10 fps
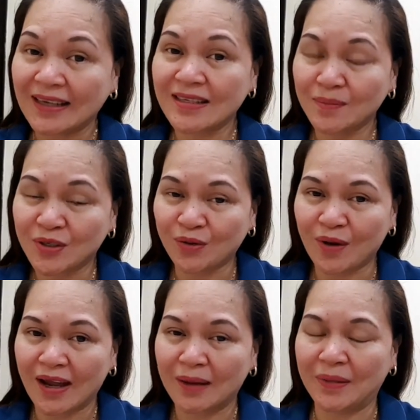and
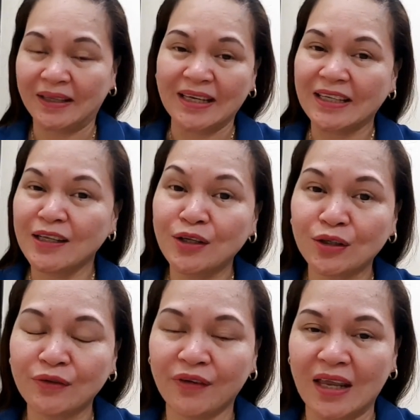subscribe and hit the
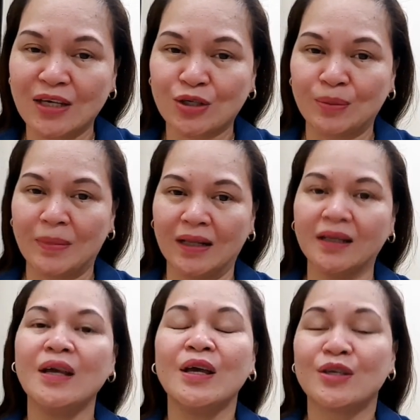notification bell